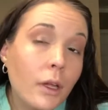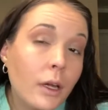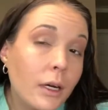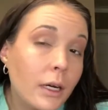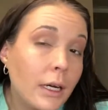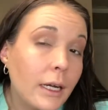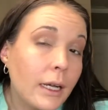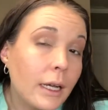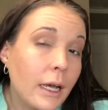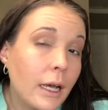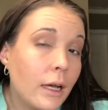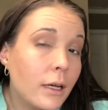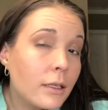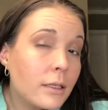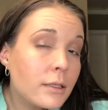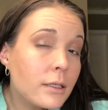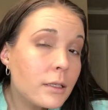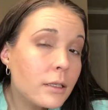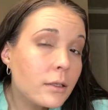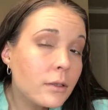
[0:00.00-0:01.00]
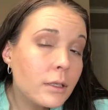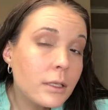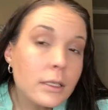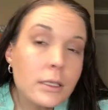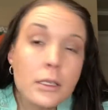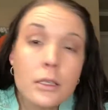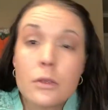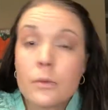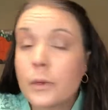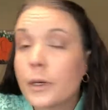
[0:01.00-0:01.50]
Alright guys, so
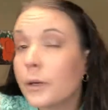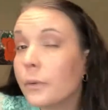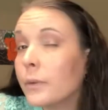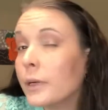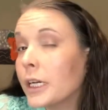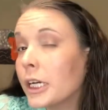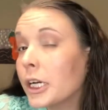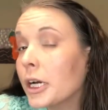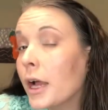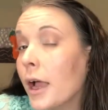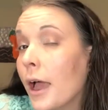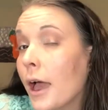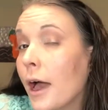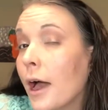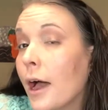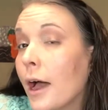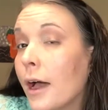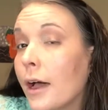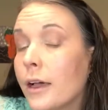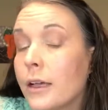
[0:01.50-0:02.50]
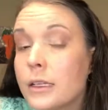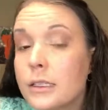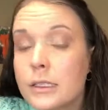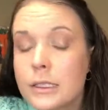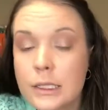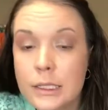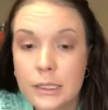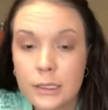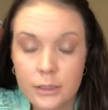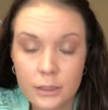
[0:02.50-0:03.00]
this is where we are
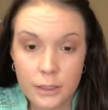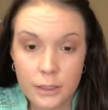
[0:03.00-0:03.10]
at.